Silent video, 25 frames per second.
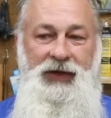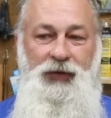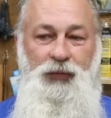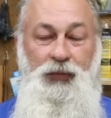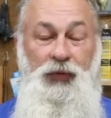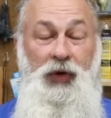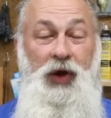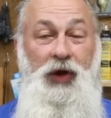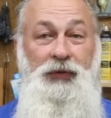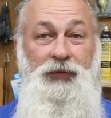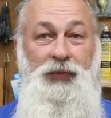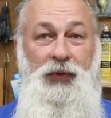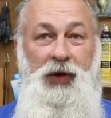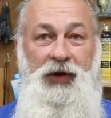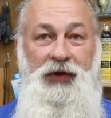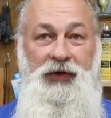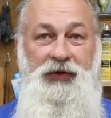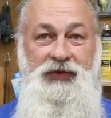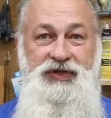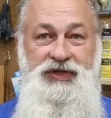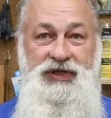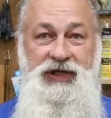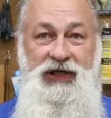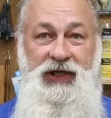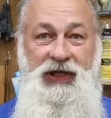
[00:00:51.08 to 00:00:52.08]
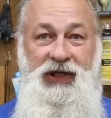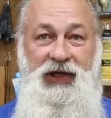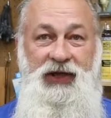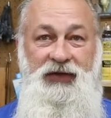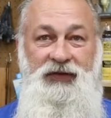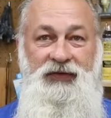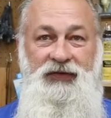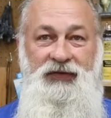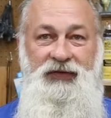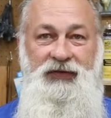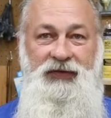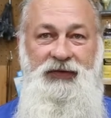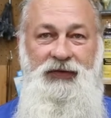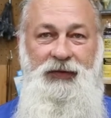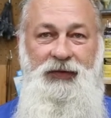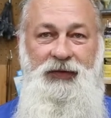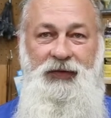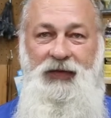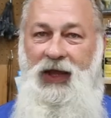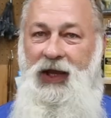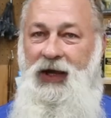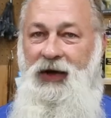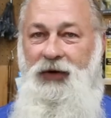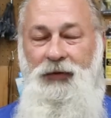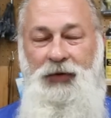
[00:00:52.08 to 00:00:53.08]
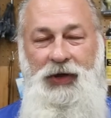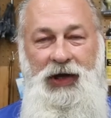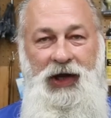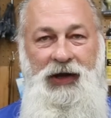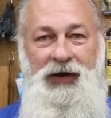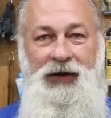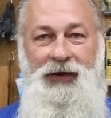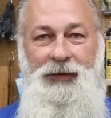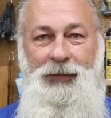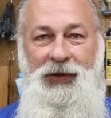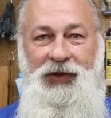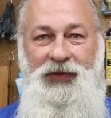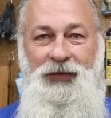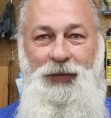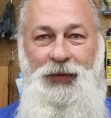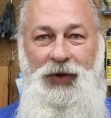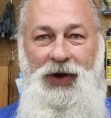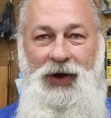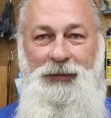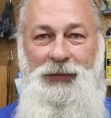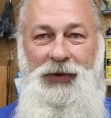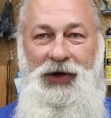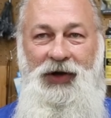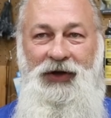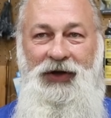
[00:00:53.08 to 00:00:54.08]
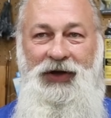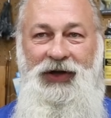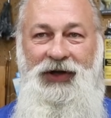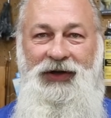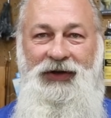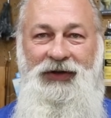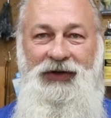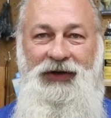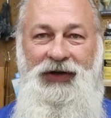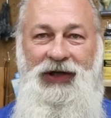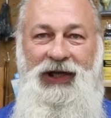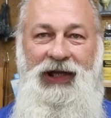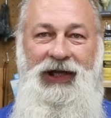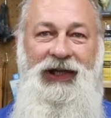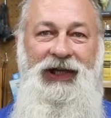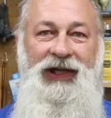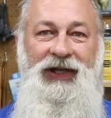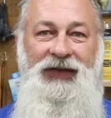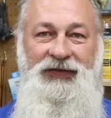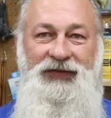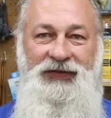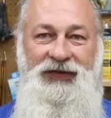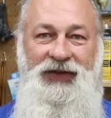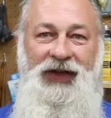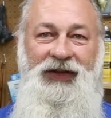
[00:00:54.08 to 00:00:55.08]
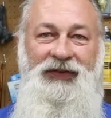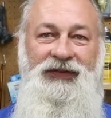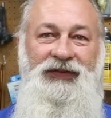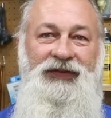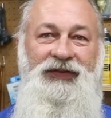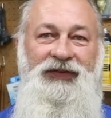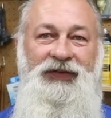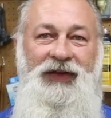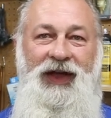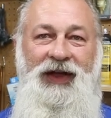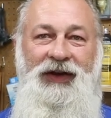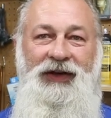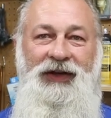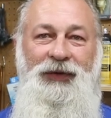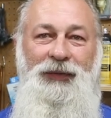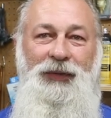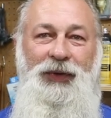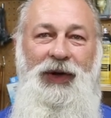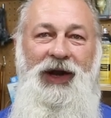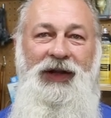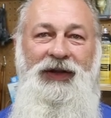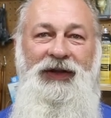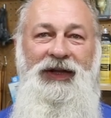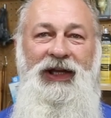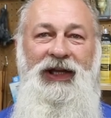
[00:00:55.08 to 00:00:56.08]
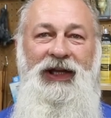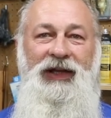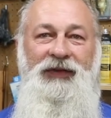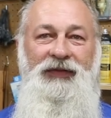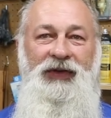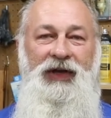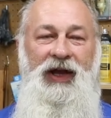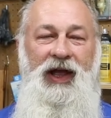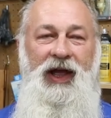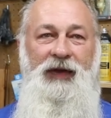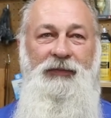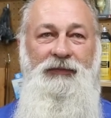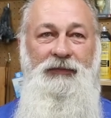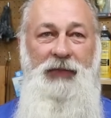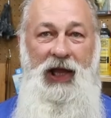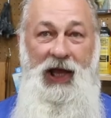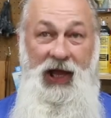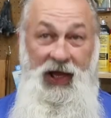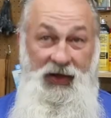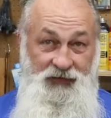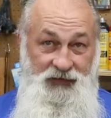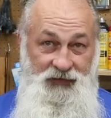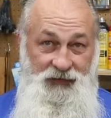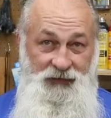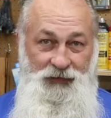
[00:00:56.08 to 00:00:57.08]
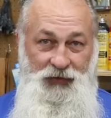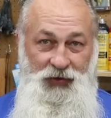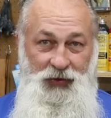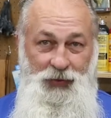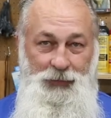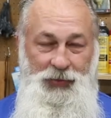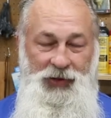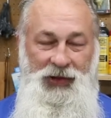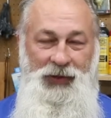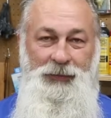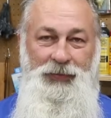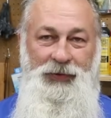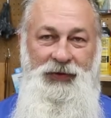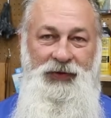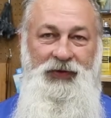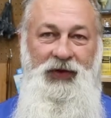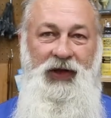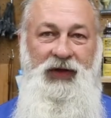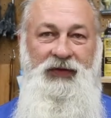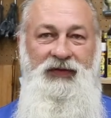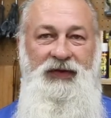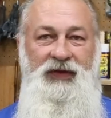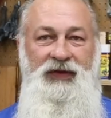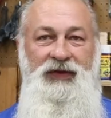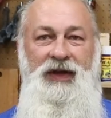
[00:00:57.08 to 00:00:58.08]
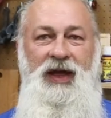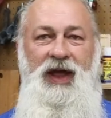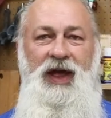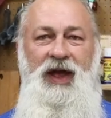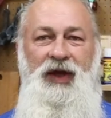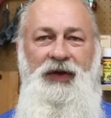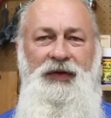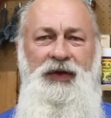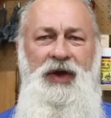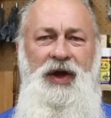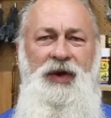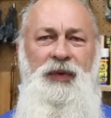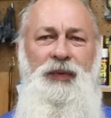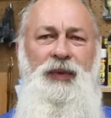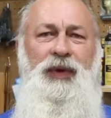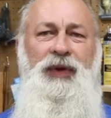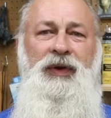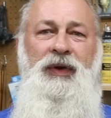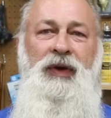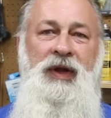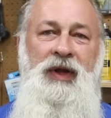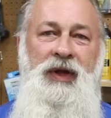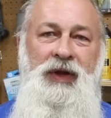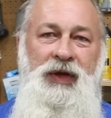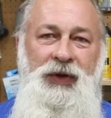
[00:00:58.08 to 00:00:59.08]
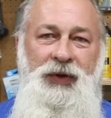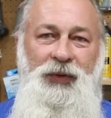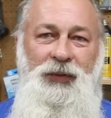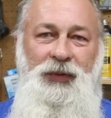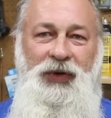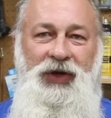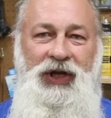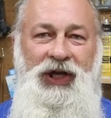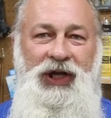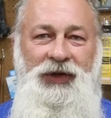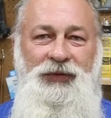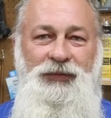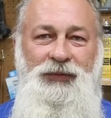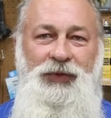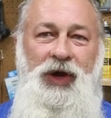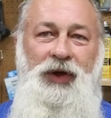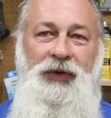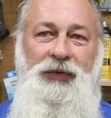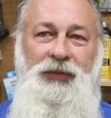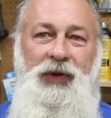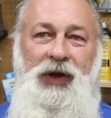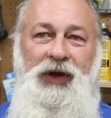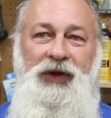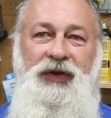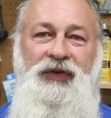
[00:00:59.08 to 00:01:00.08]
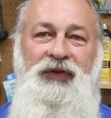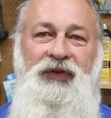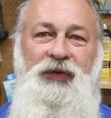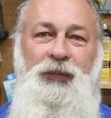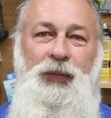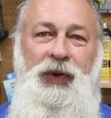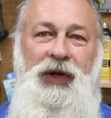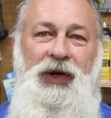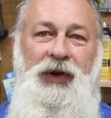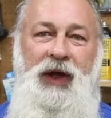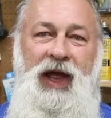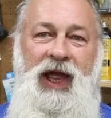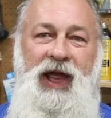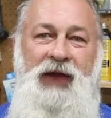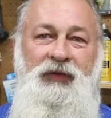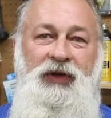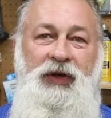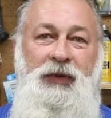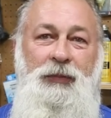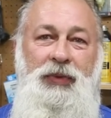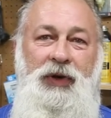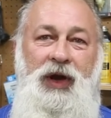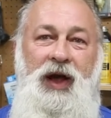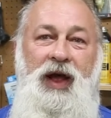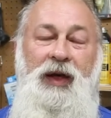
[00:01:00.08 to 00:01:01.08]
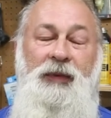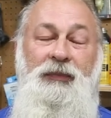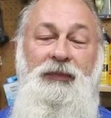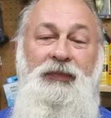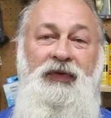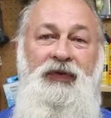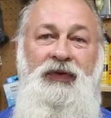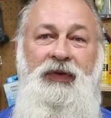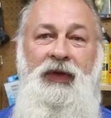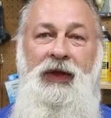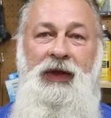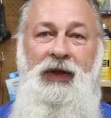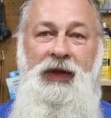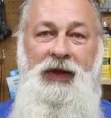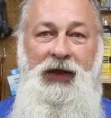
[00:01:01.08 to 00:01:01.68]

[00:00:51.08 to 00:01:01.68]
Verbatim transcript: Roadrunner jigs. They don't carry them at the Walmart here in East Texas out here where I live, and I asked a few people and they said no, we're getting Roadrunners and we don't have any problems.